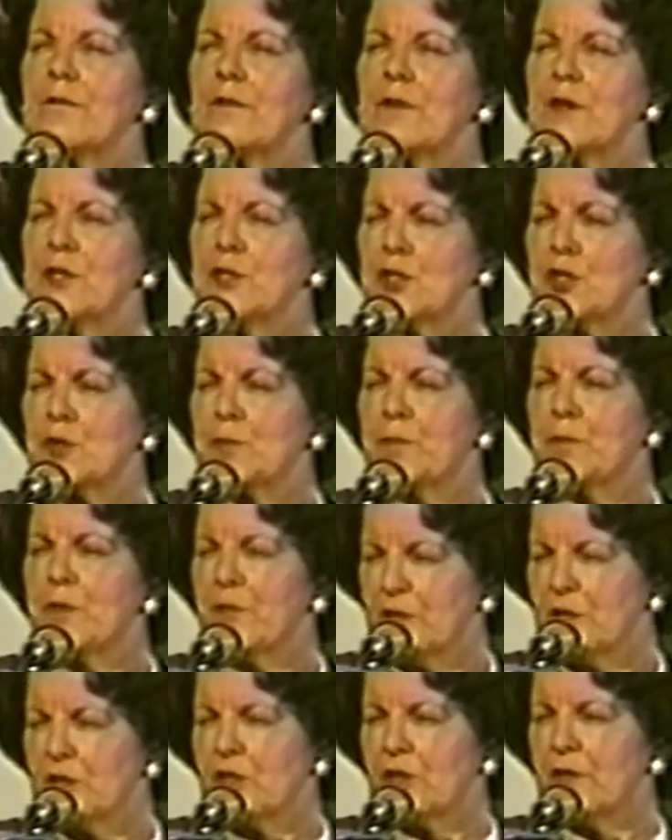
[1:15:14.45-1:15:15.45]
It's
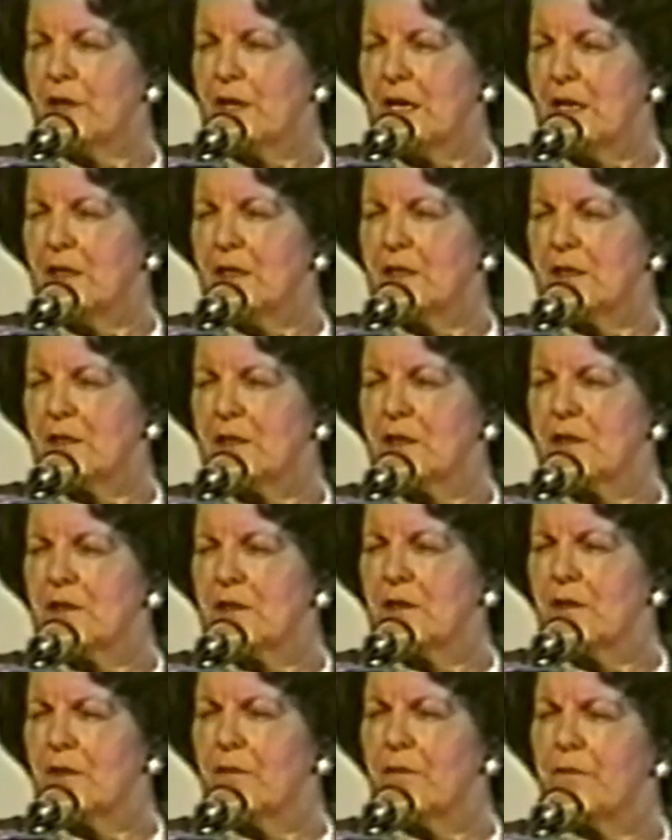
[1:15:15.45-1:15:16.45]
spiritual leaders
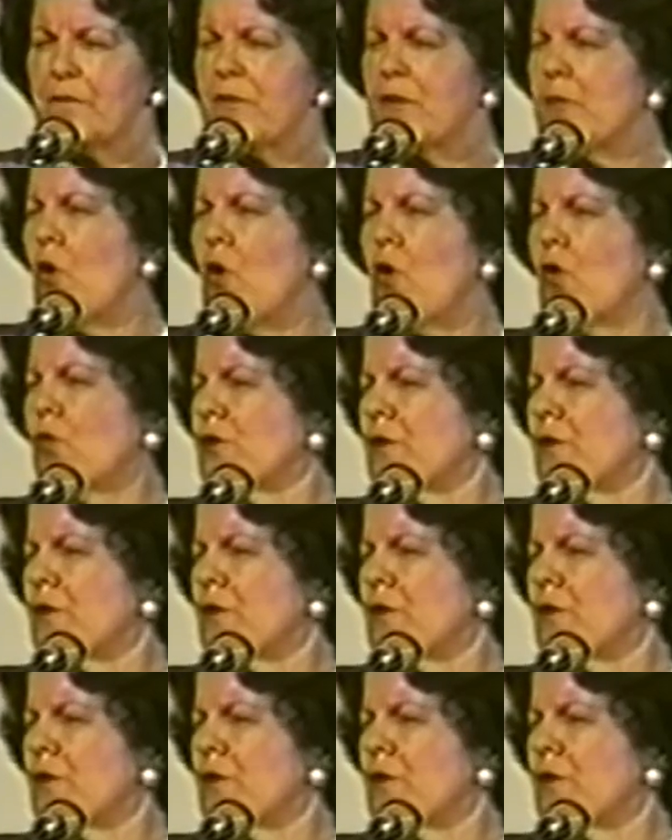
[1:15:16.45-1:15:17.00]
from all